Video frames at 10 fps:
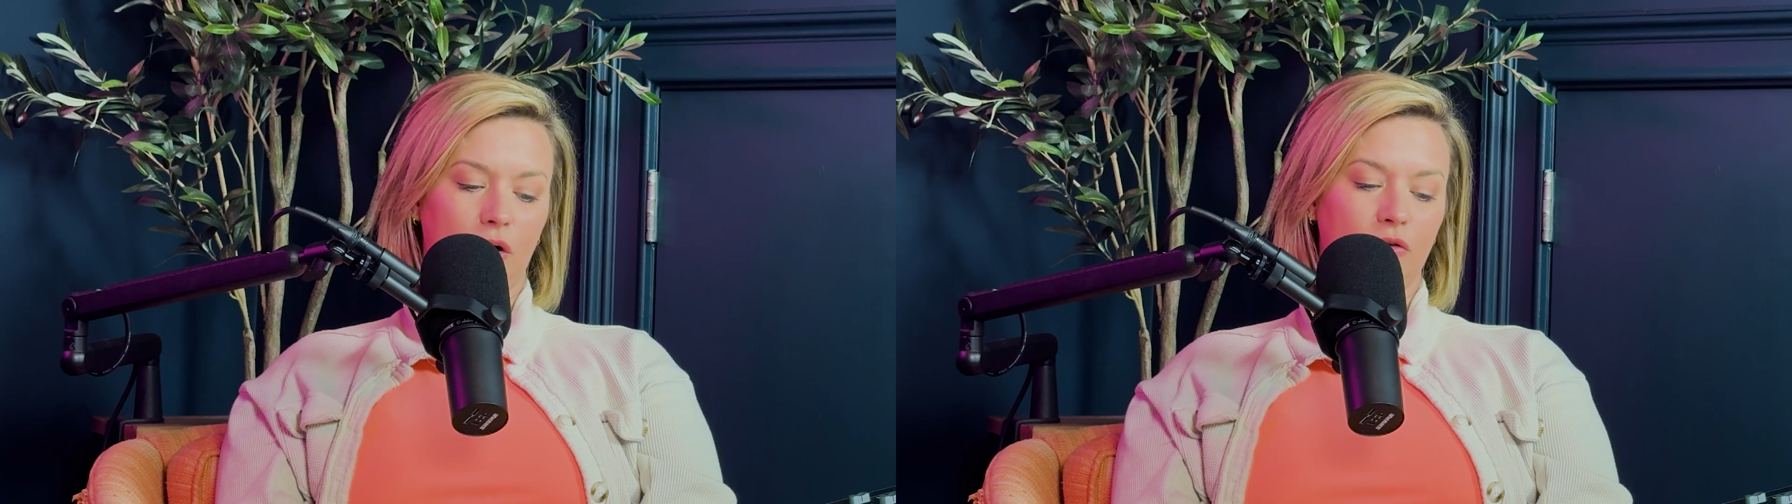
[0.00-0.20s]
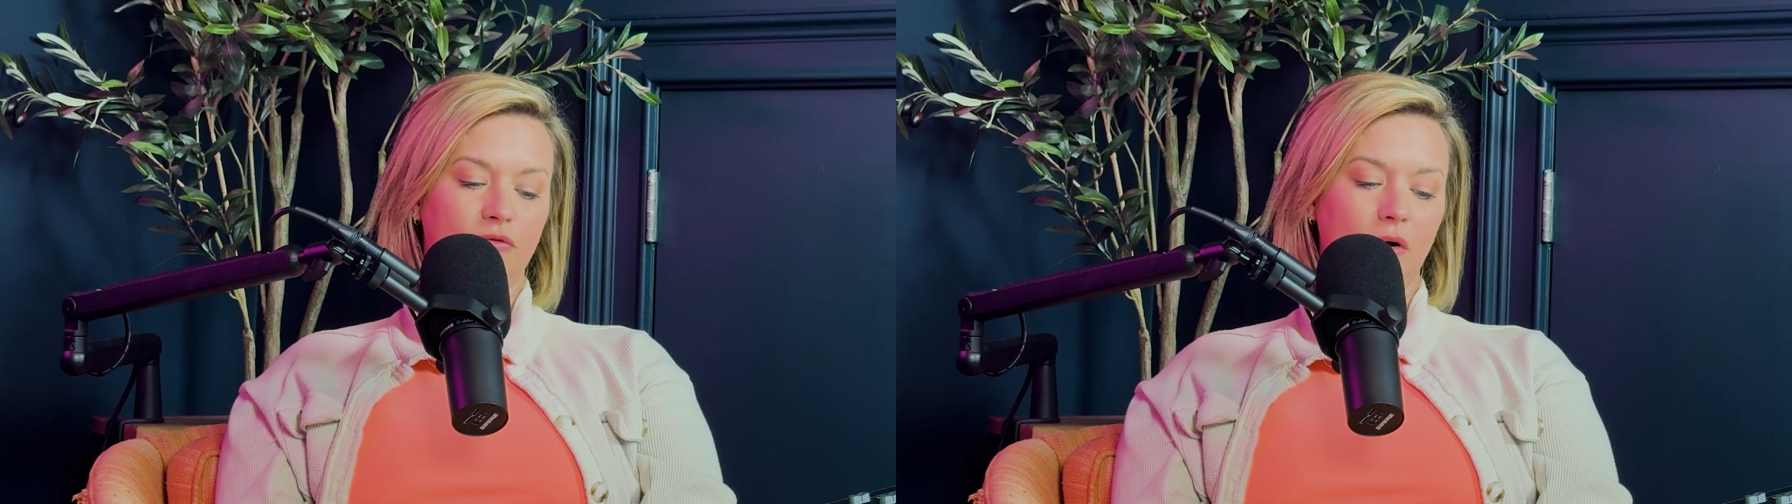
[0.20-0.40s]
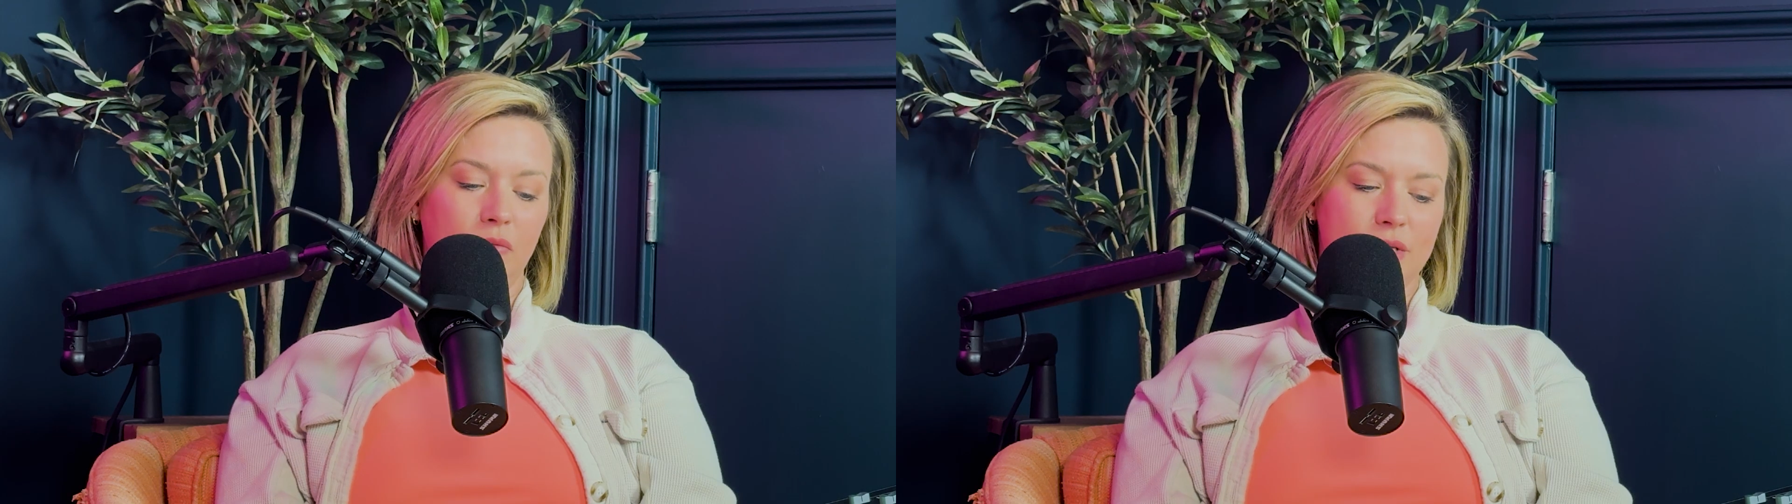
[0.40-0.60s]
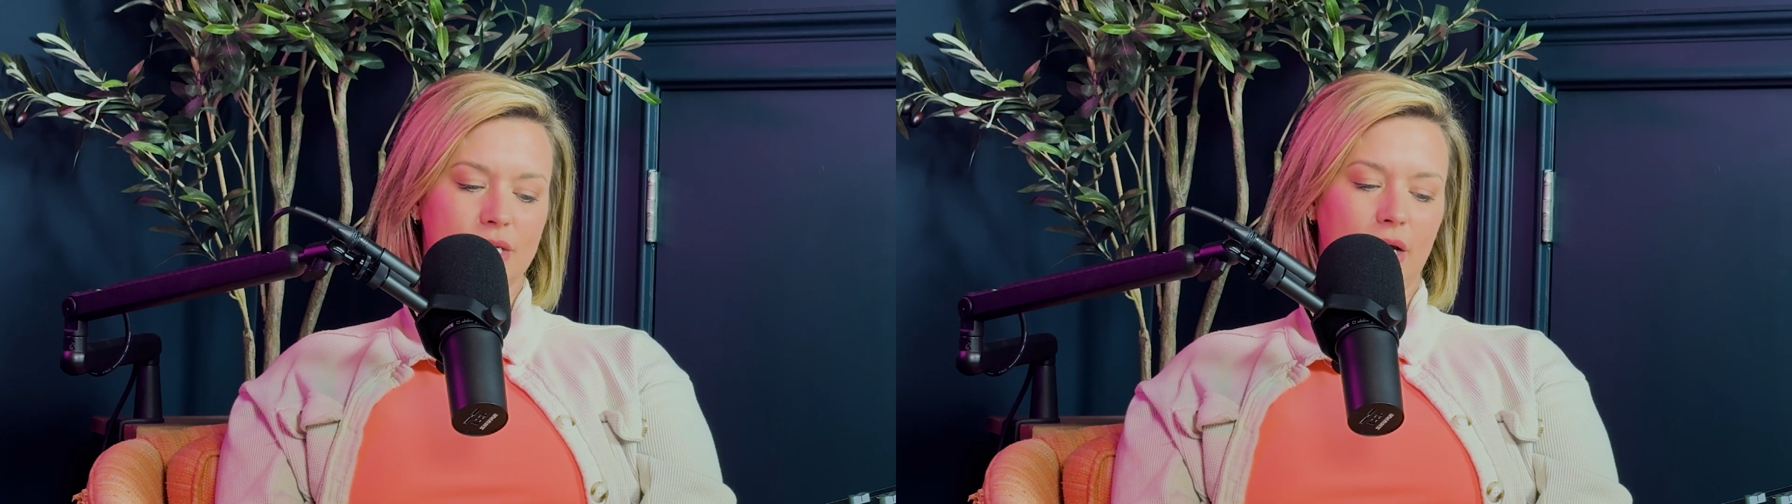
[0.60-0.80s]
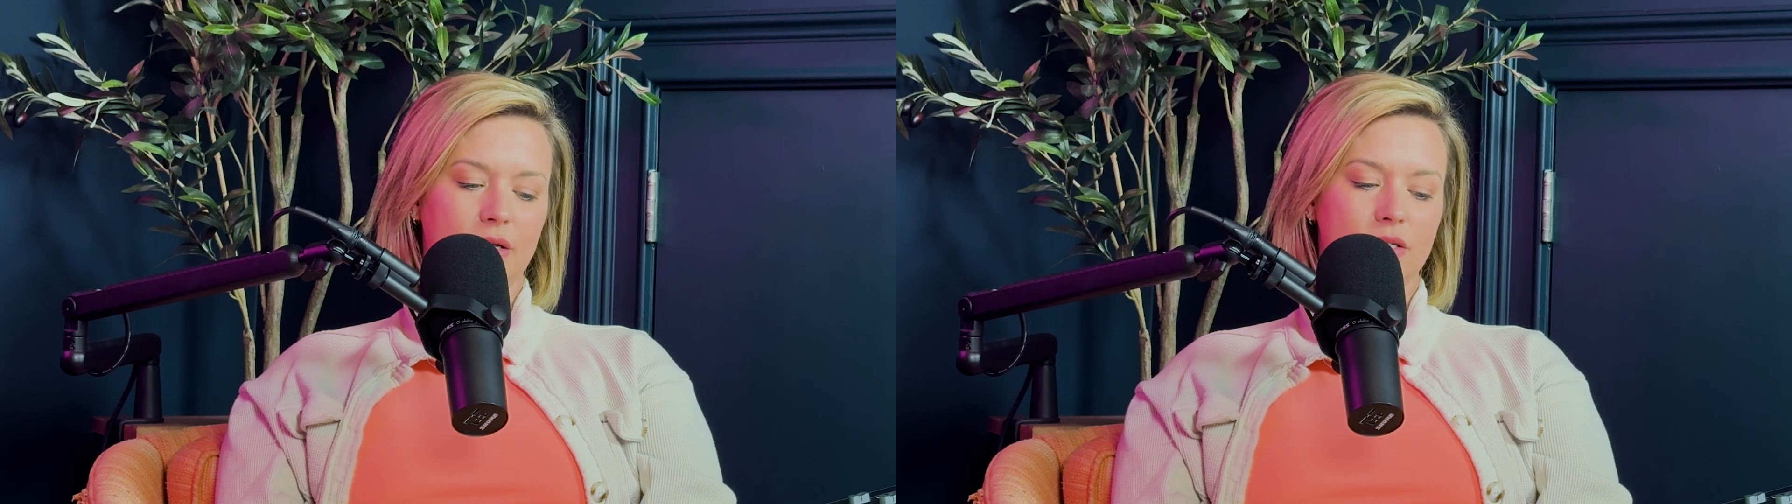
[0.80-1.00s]
Her phone was
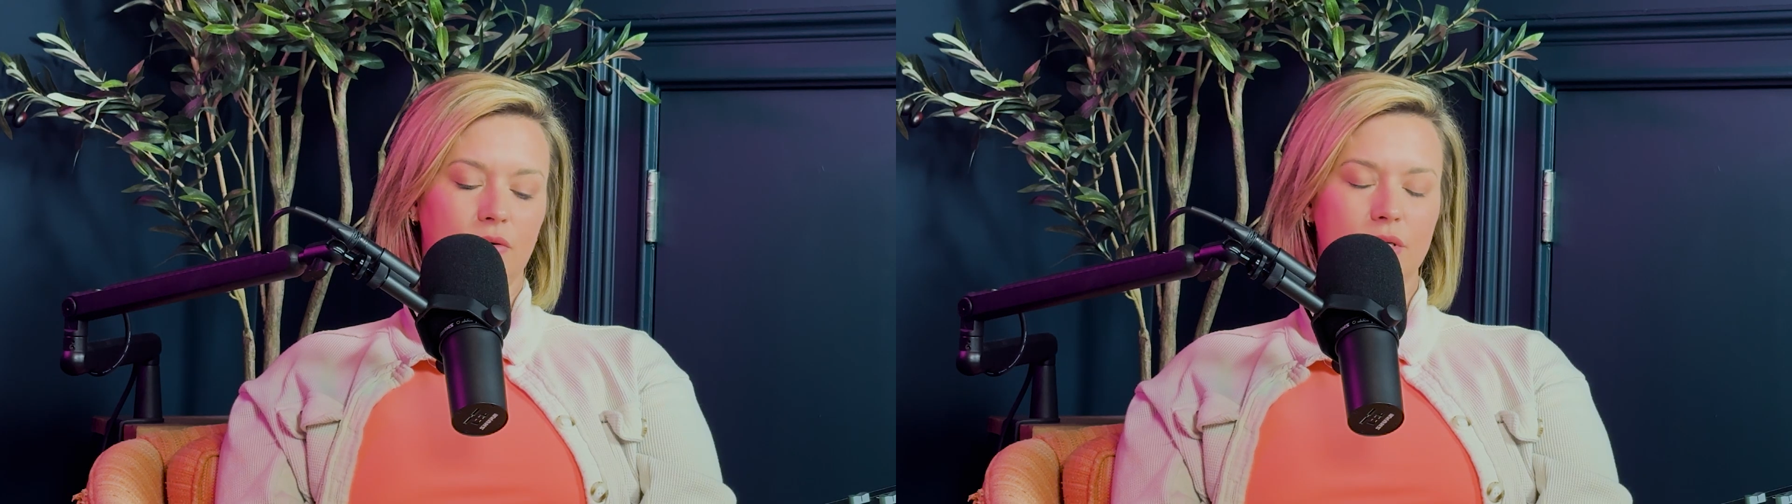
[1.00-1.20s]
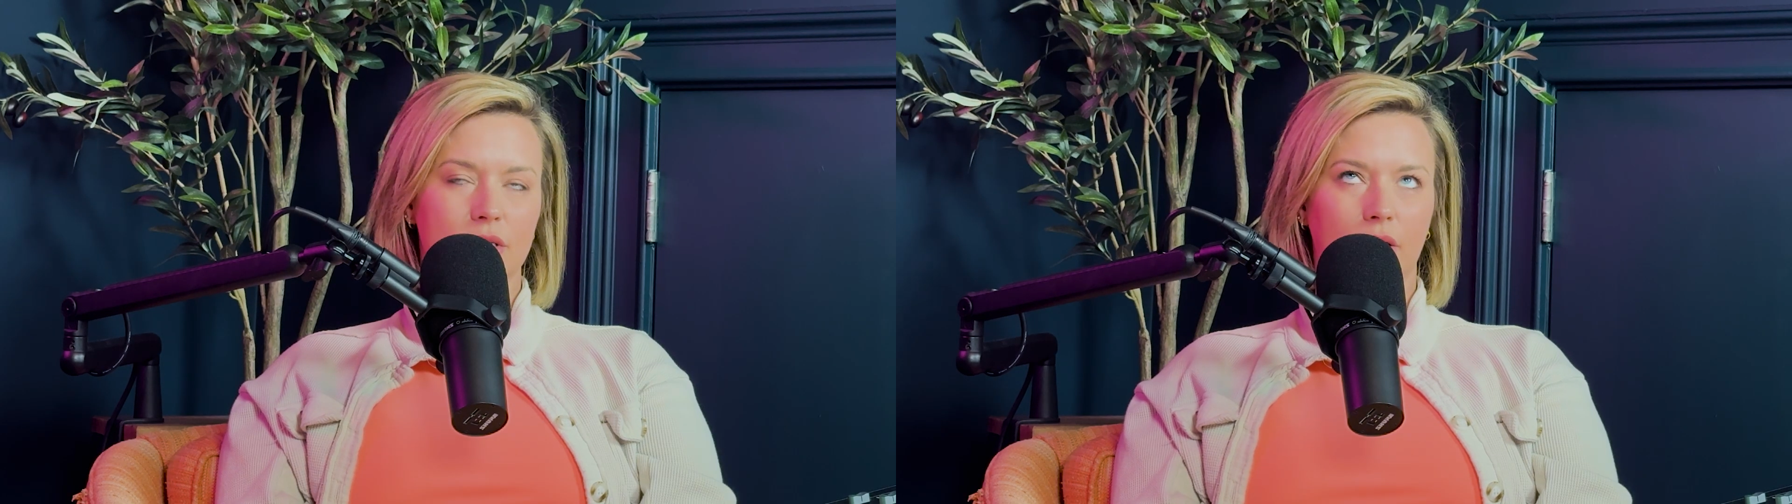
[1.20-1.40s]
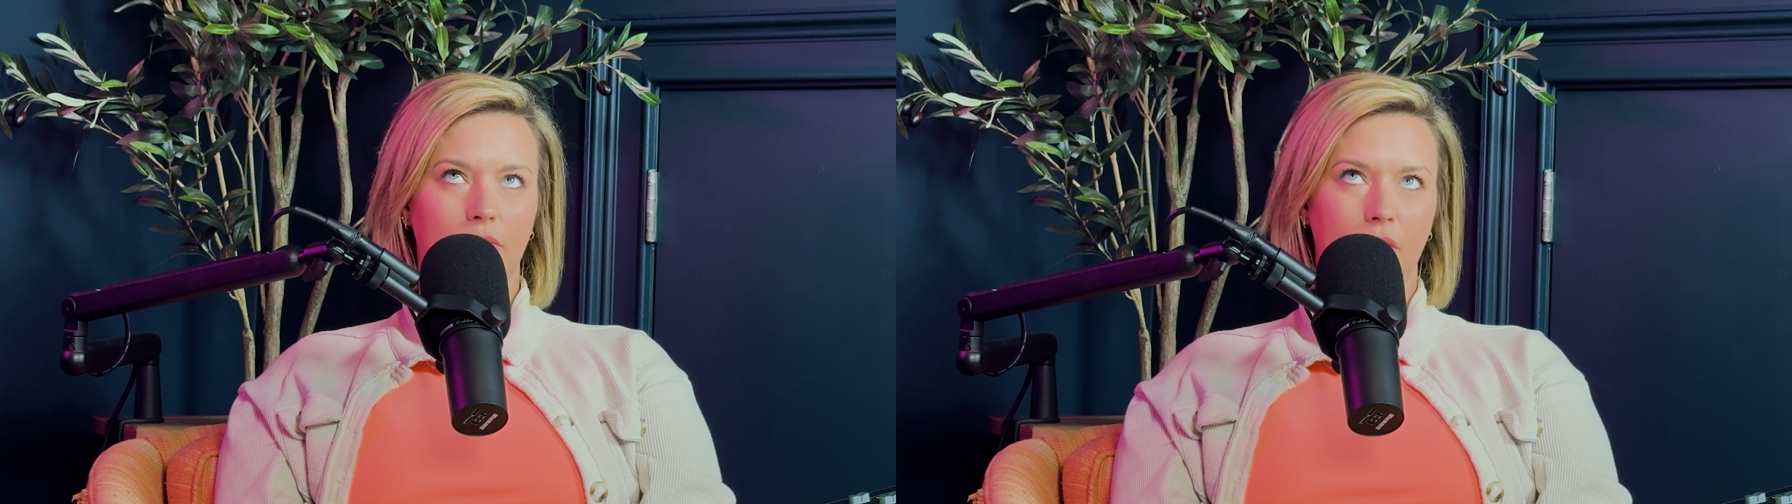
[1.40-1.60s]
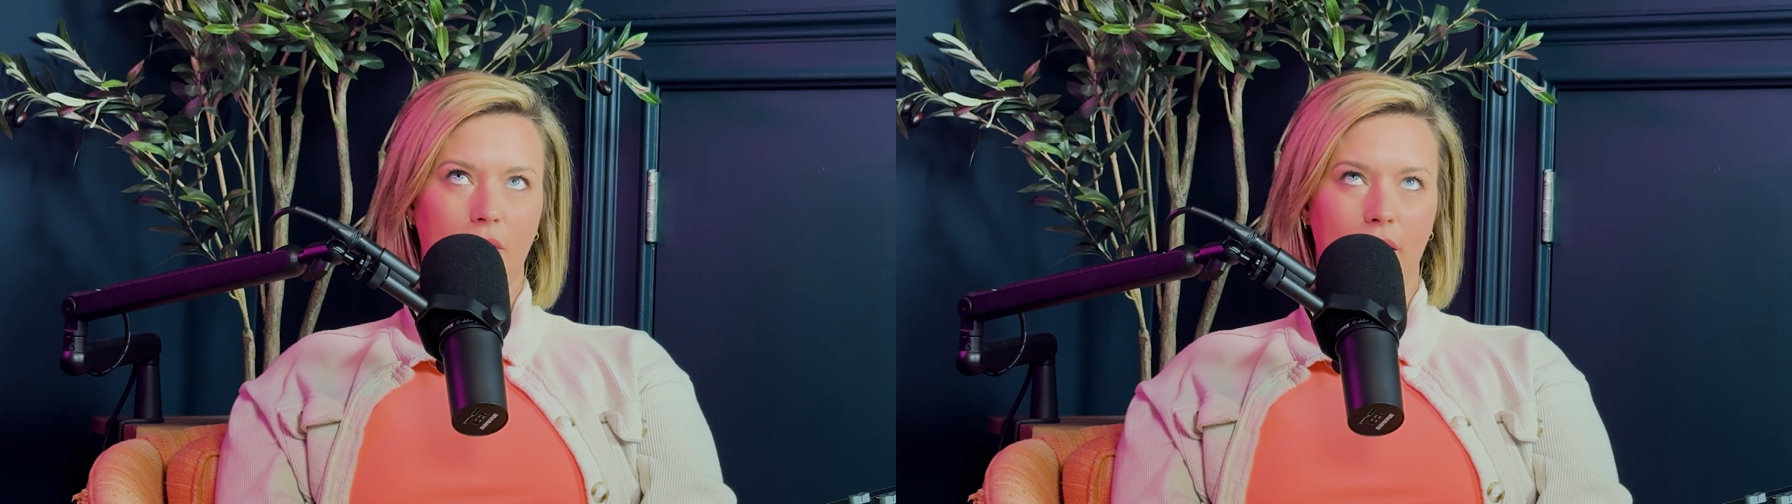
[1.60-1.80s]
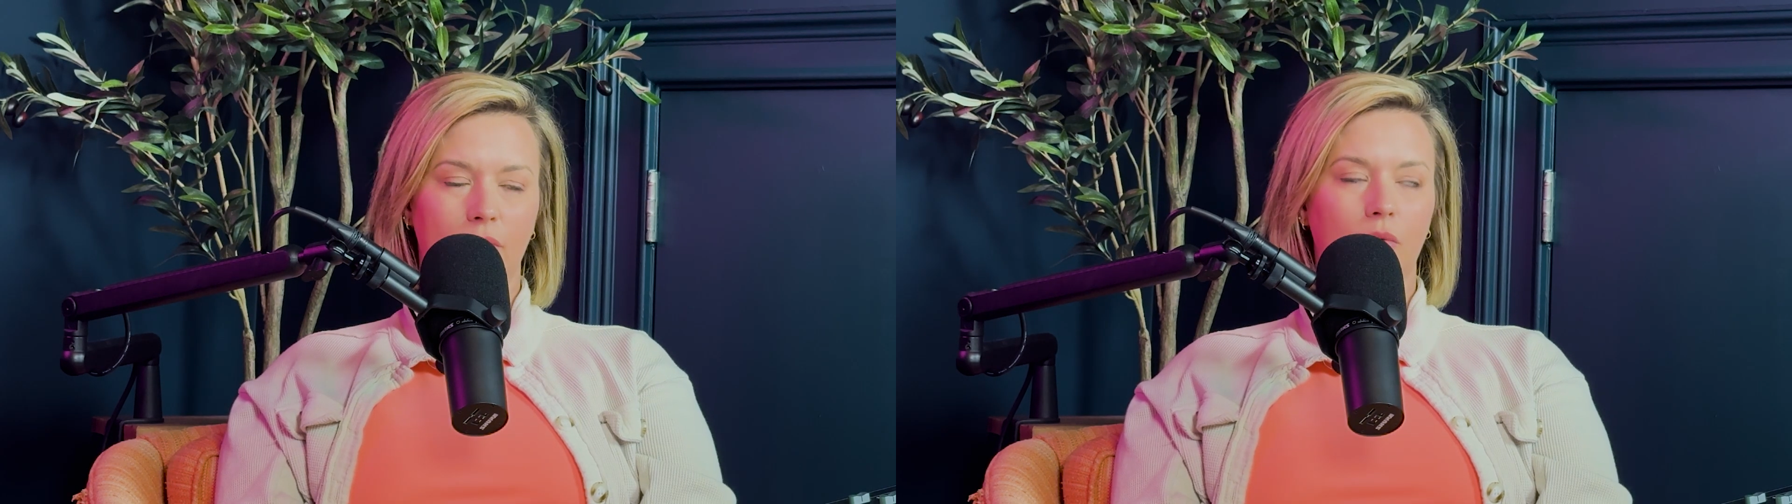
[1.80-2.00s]
dead. So he's like, okay,